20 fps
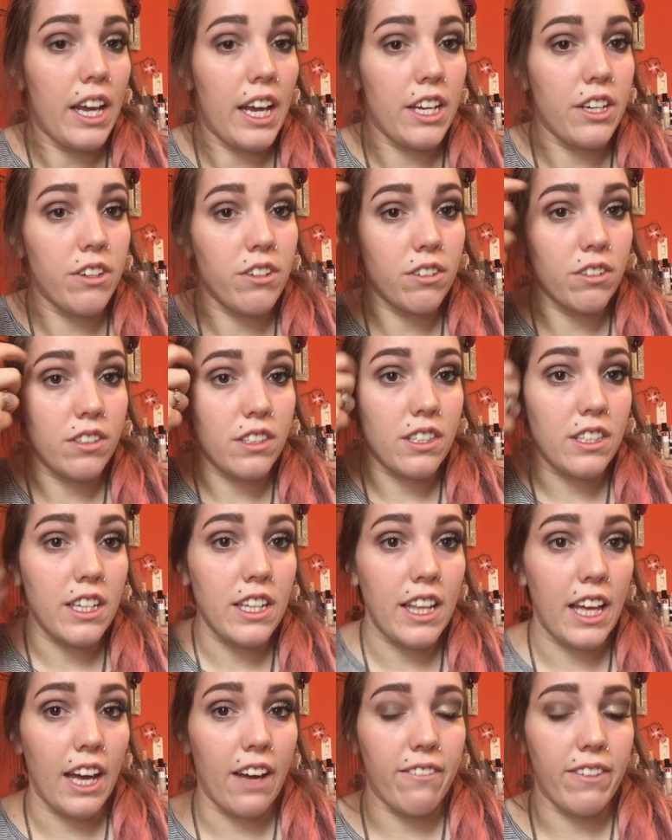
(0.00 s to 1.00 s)
and you don't
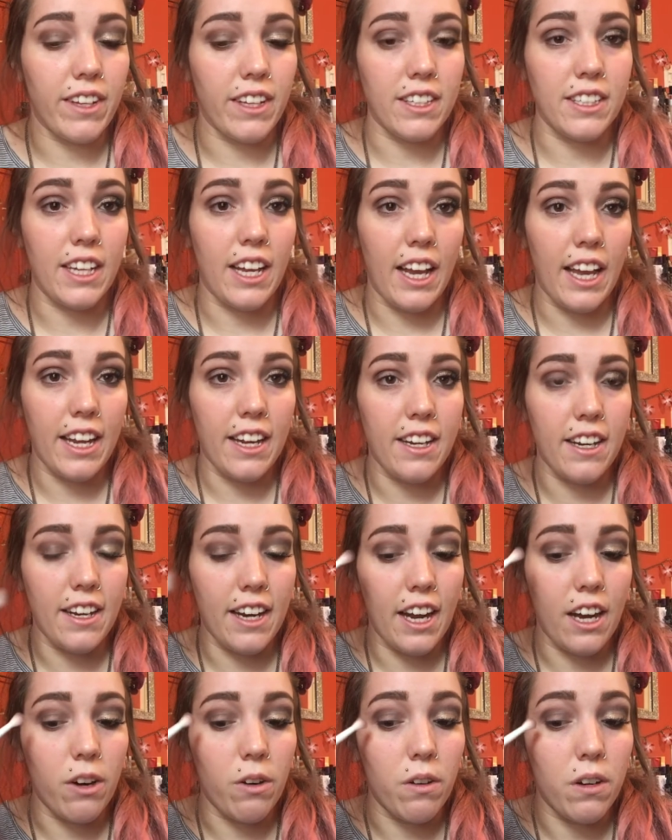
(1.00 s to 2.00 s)
see that because I edit it
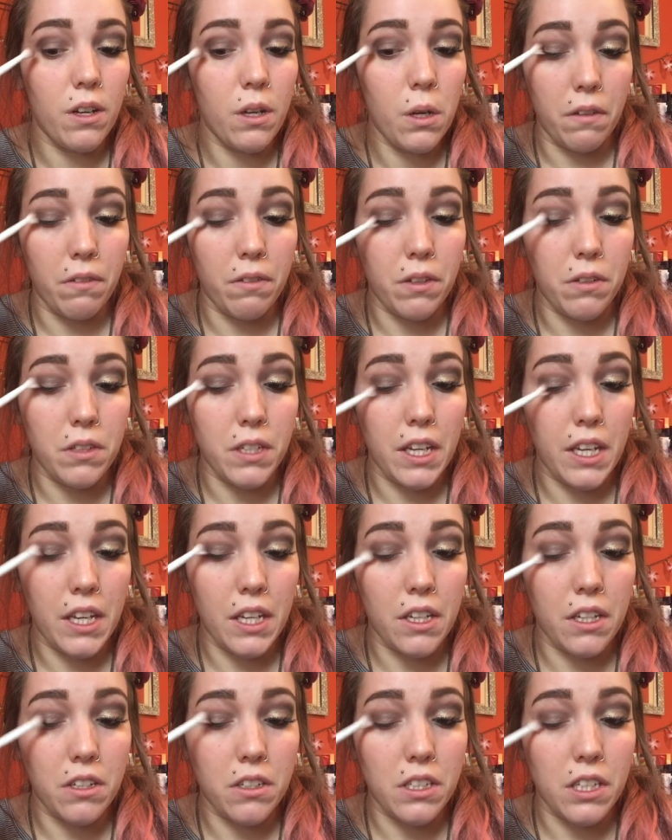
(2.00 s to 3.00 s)
out. If you
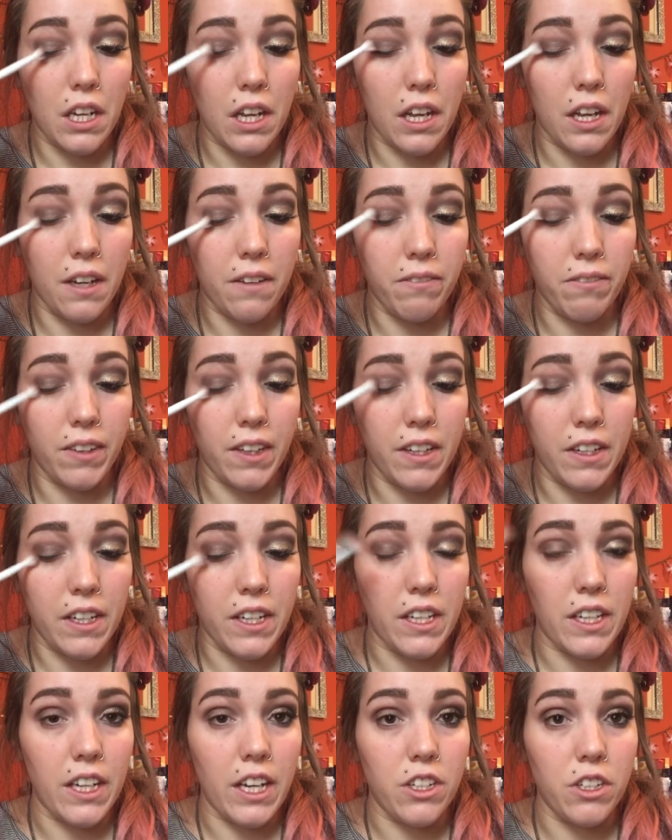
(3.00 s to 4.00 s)
take your time
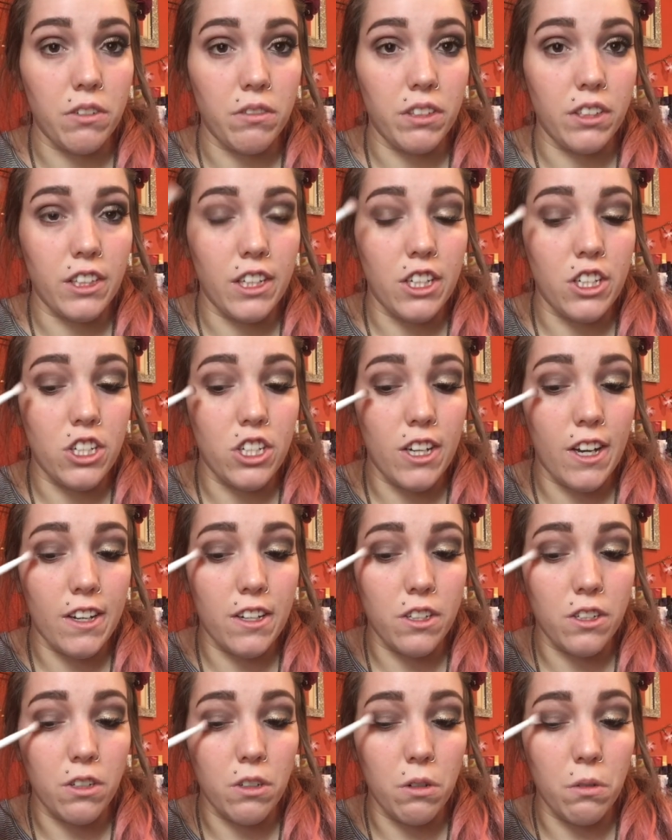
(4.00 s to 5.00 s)
blending and you're really
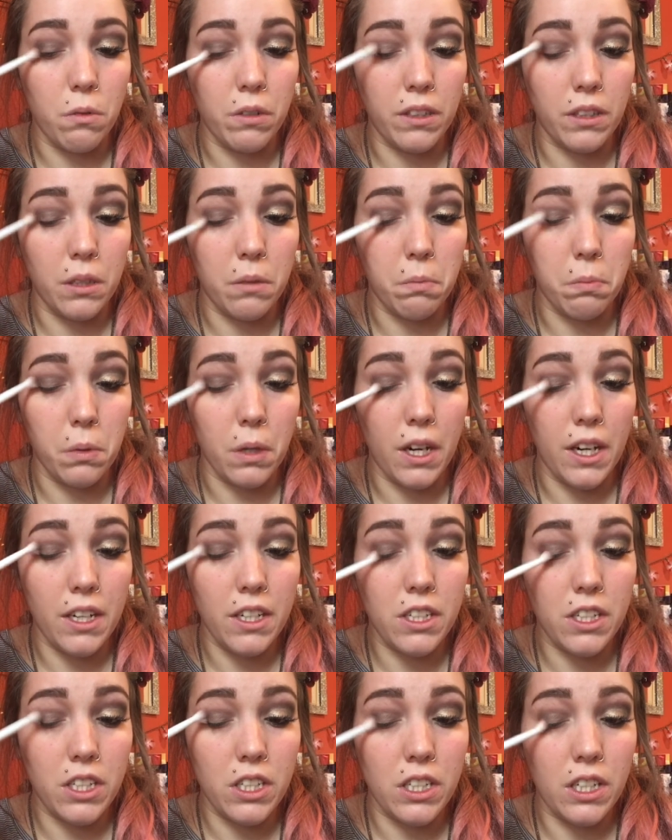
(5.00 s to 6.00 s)
gentle with the
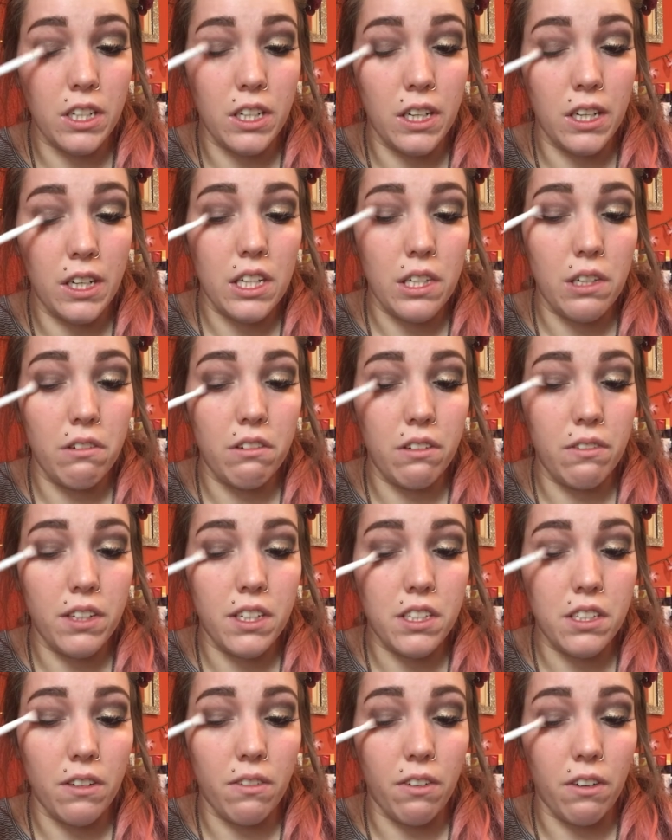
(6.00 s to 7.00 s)
brush, you would
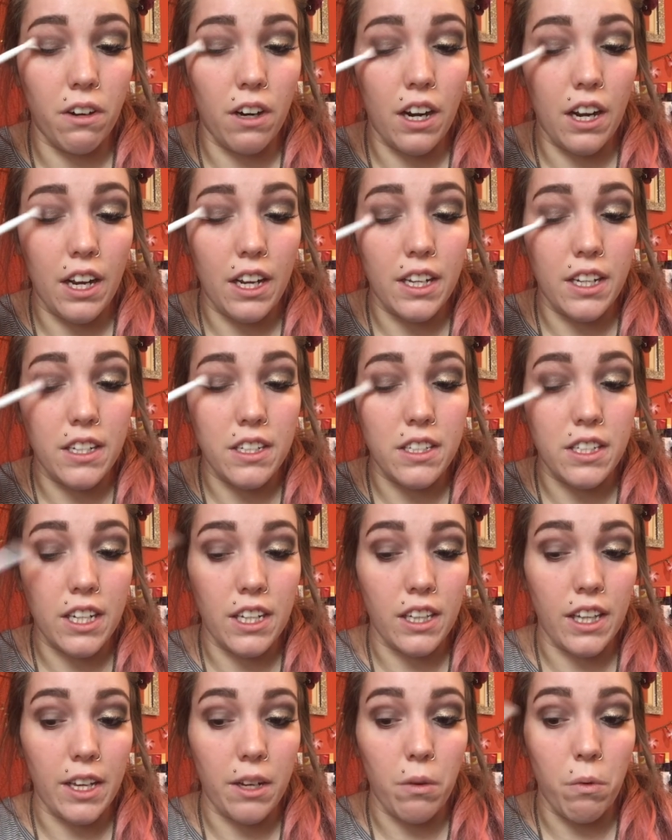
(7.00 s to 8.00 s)
be surprised
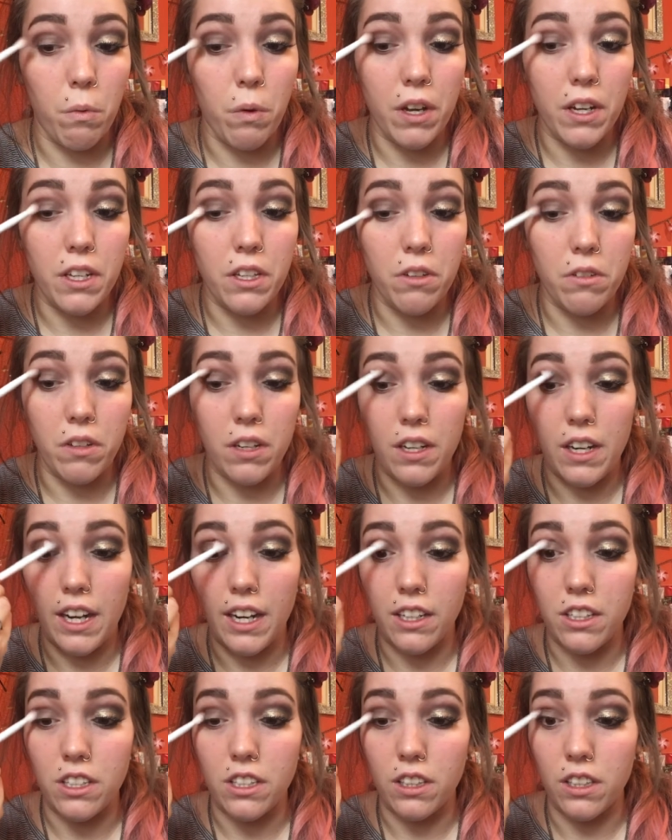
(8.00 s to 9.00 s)
at what you can
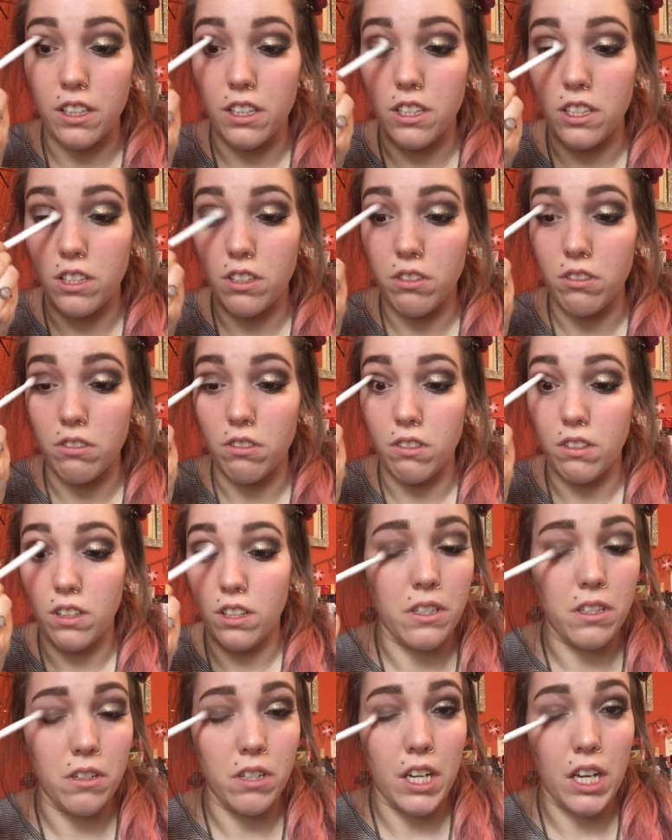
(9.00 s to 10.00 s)
actually do.
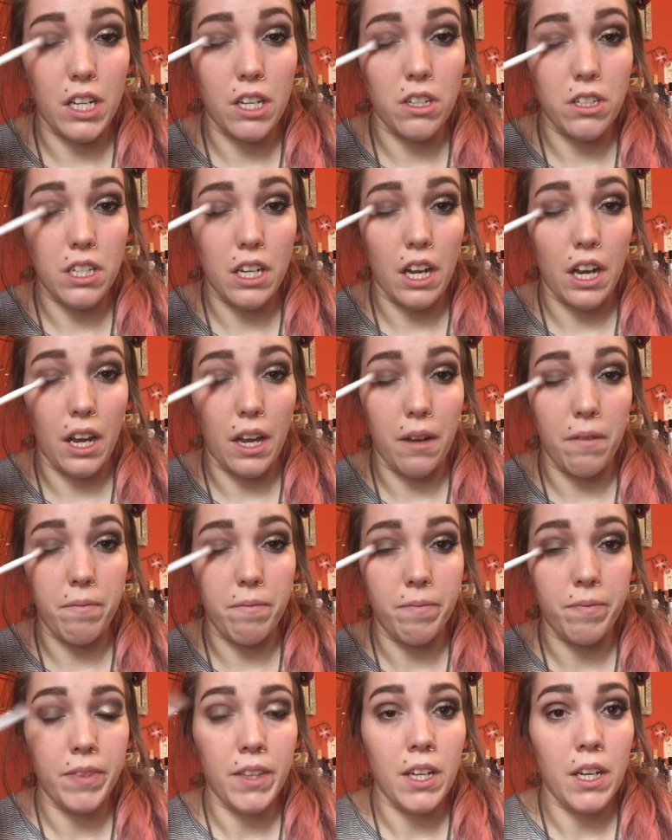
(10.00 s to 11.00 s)
So take your
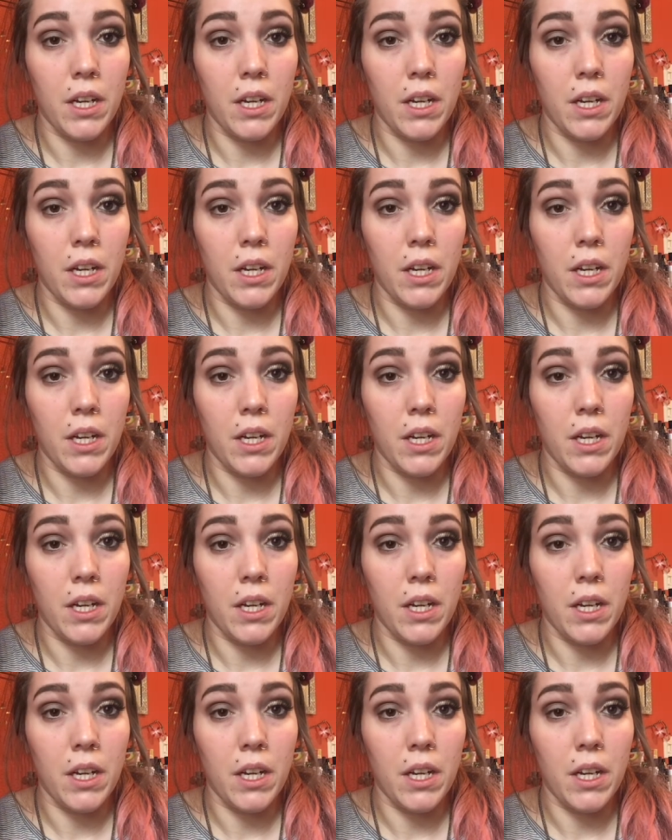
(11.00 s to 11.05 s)
time,